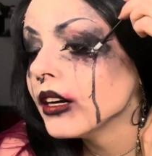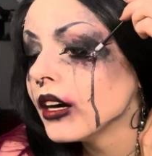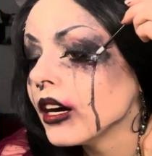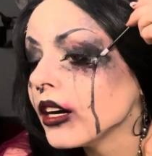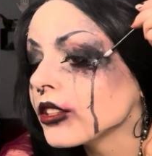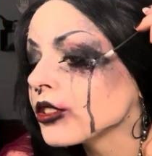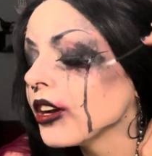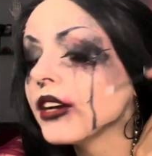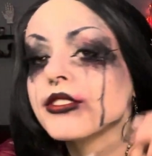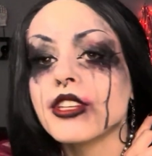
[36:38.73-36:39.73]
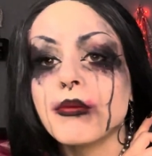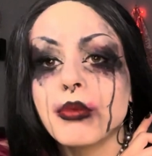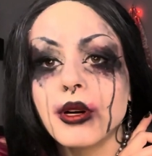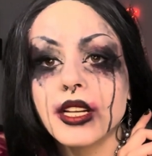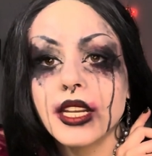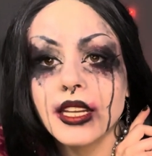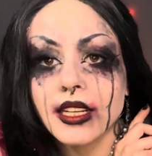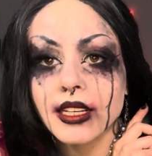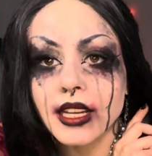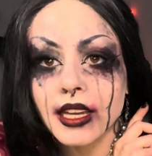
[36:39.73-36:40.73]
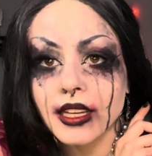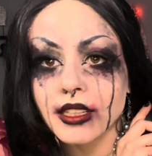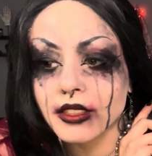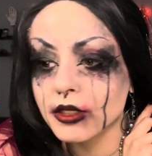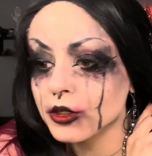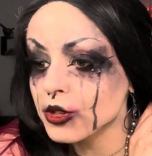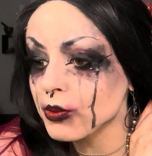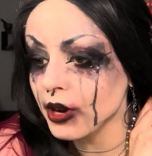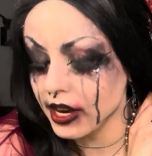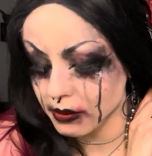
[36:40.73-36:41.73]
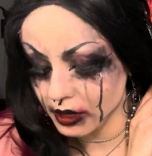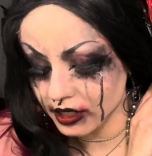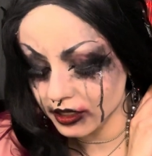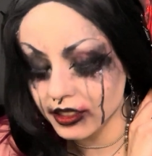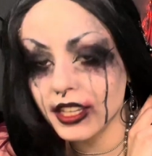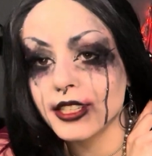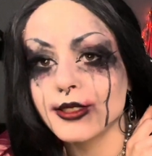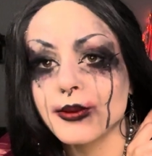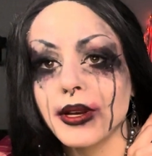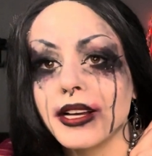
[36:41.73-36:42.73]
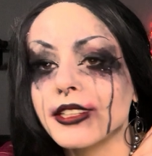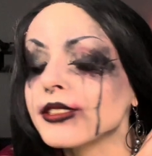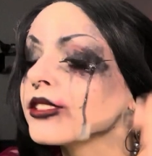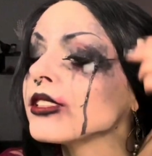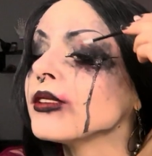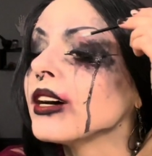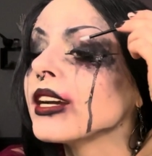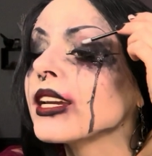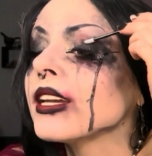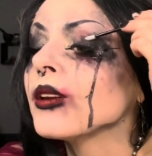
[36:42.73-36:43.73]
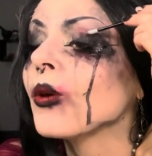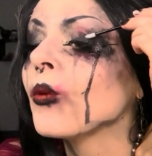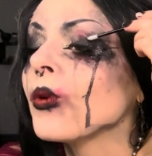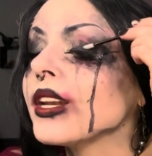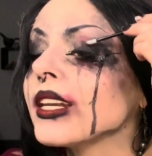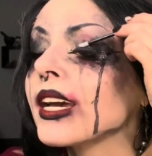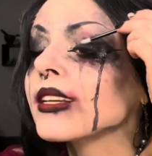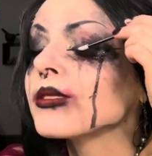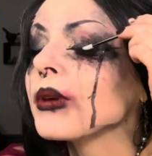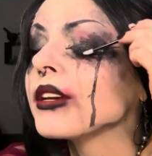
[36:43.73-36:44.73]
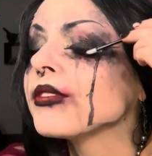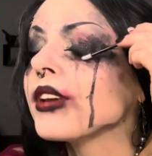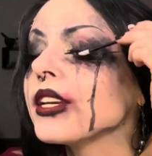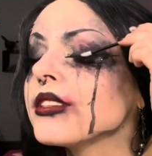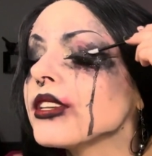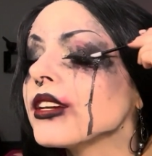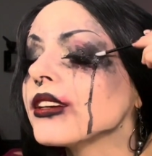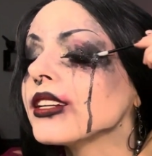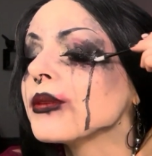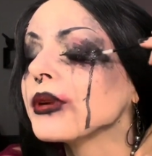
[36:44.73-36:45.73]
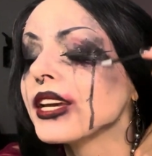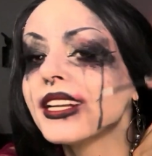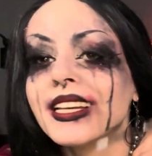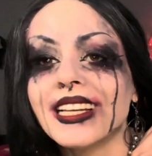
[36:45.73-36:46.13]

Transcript: I also have some put in a little spray bottle as well, so I can Windex my face here in a bit.